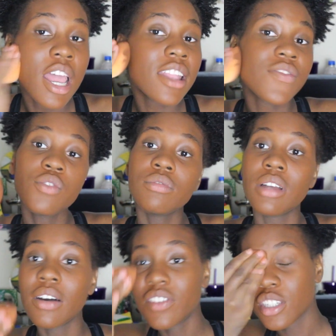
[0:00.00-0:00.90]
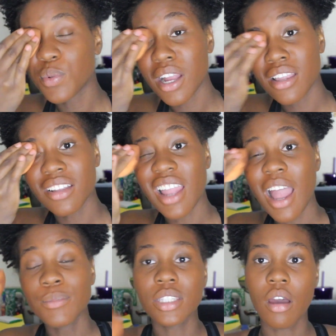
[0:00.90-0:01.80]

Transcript: And if you love this product, I'm